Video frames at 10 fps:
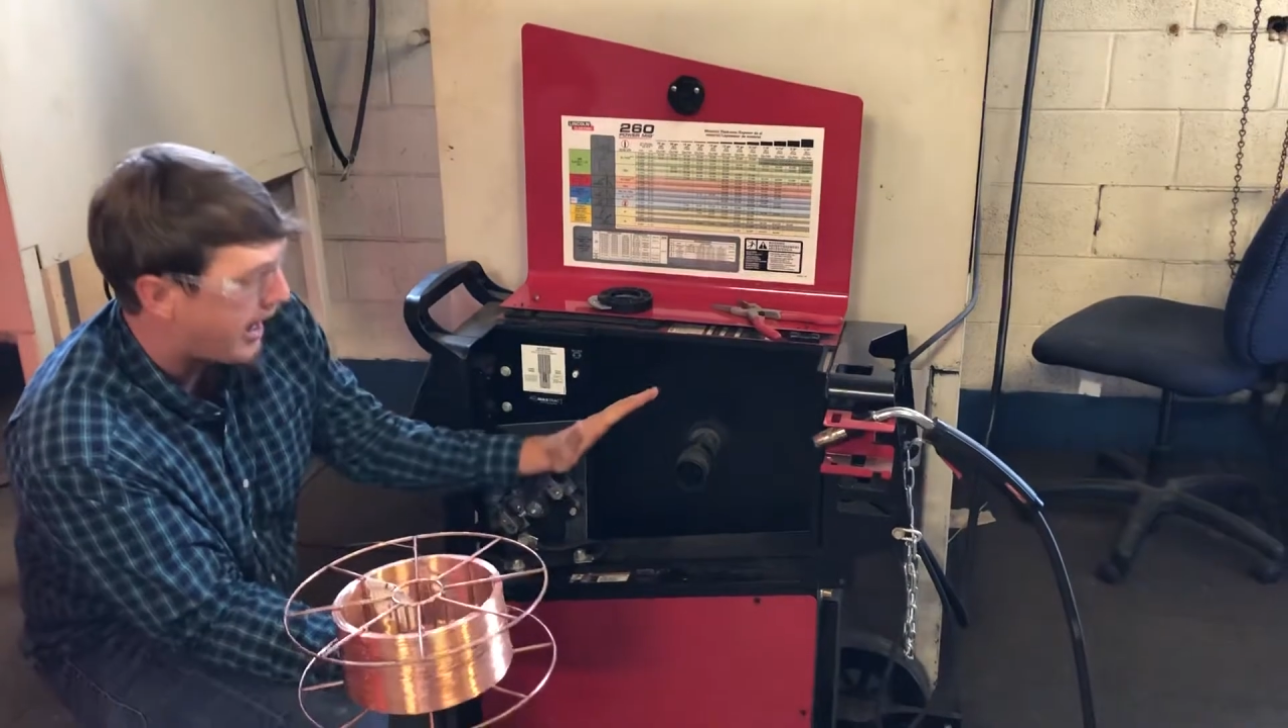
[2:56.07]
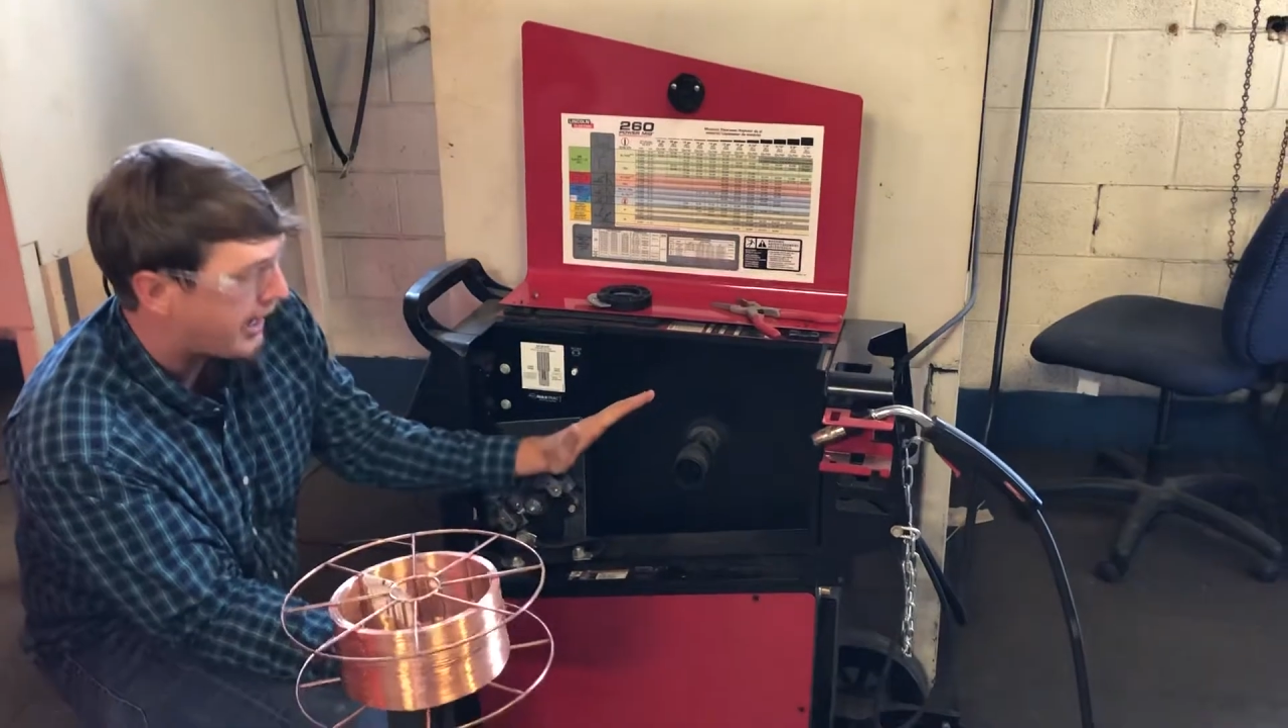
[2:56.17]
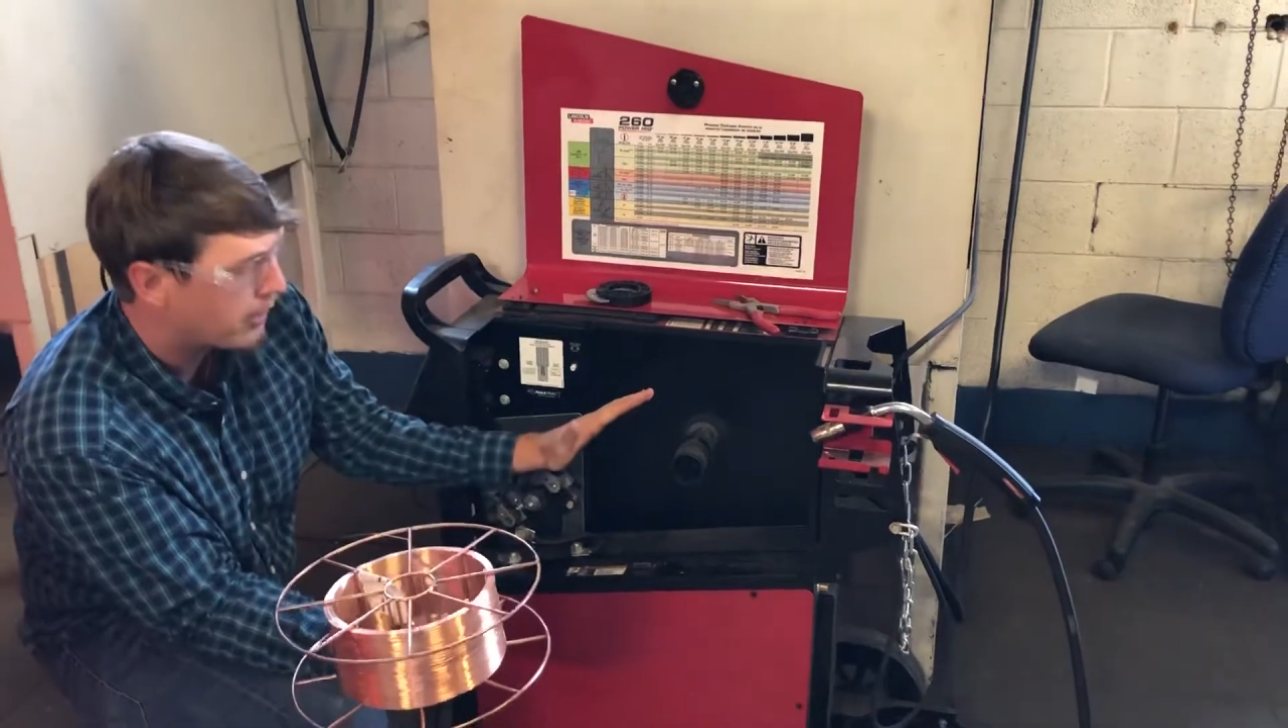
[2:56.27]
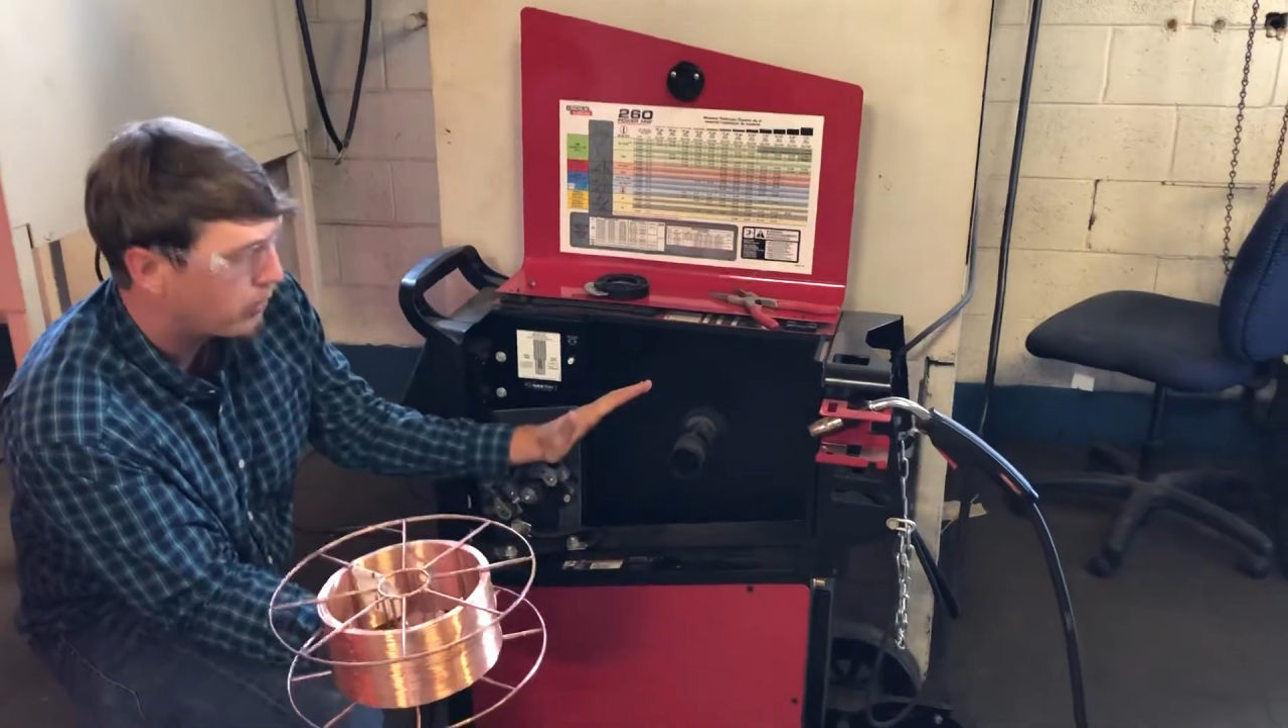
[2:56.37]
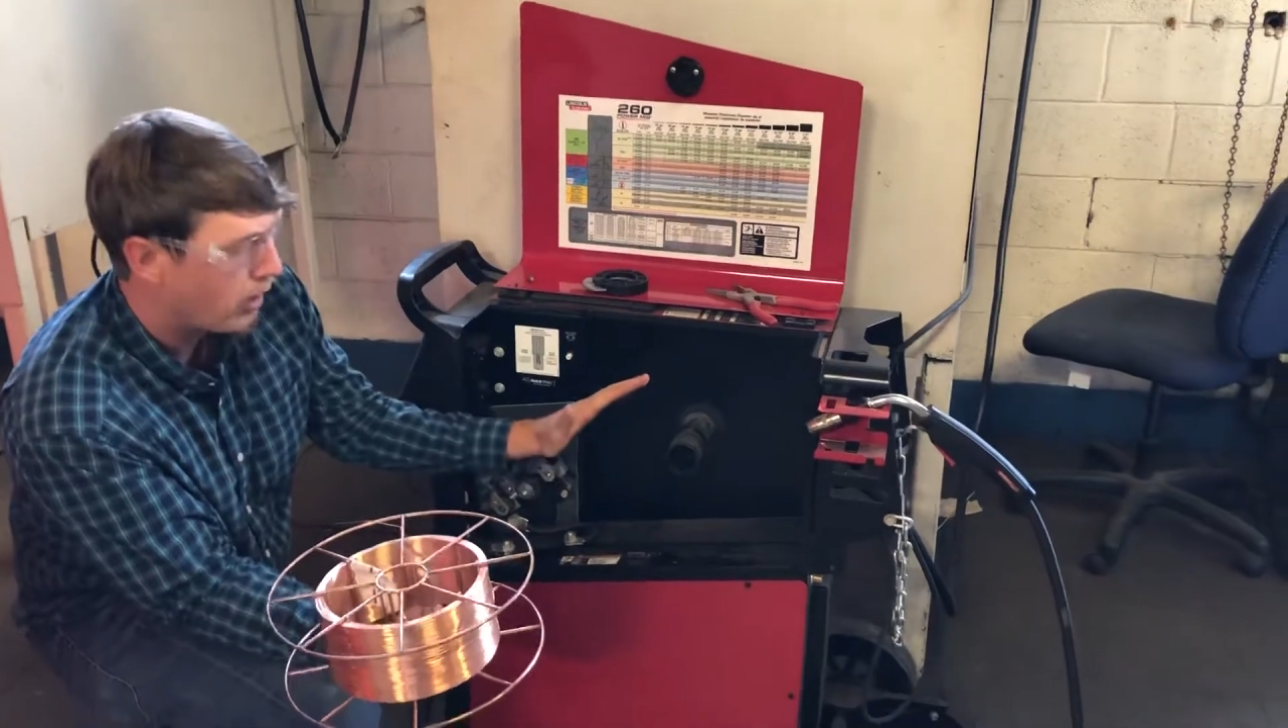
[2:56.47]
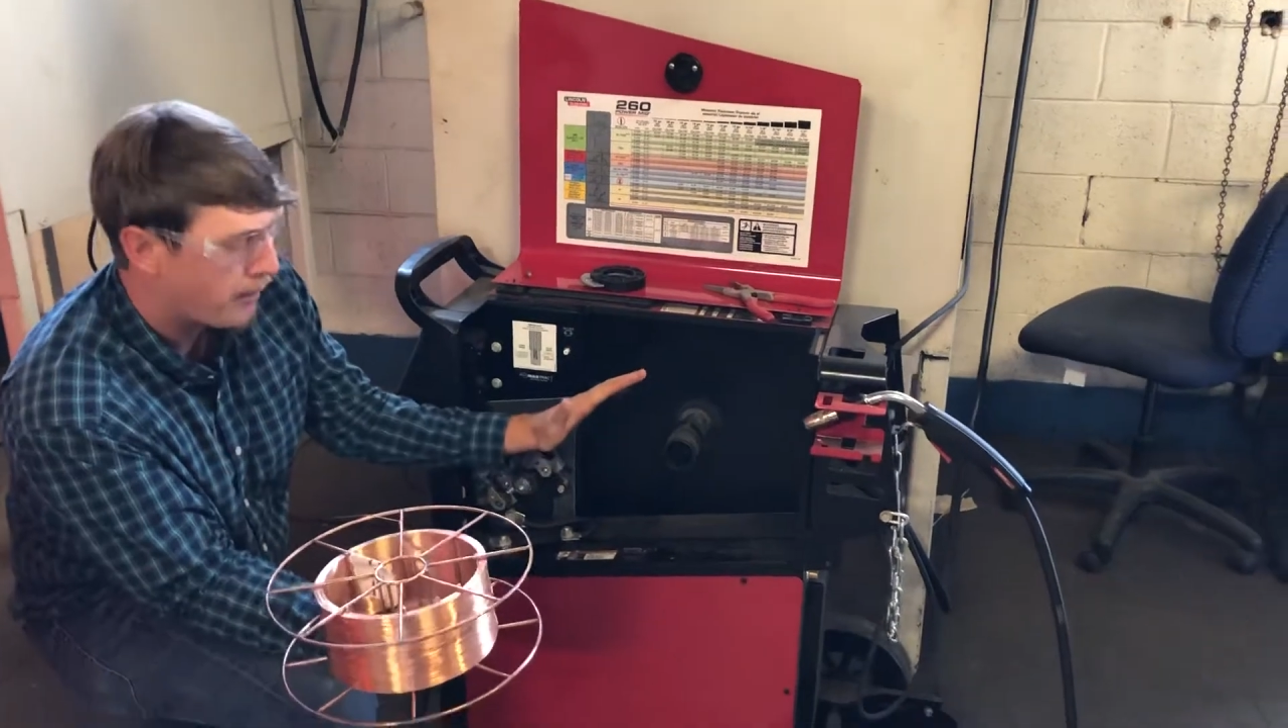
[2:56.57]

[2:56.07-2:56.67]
angle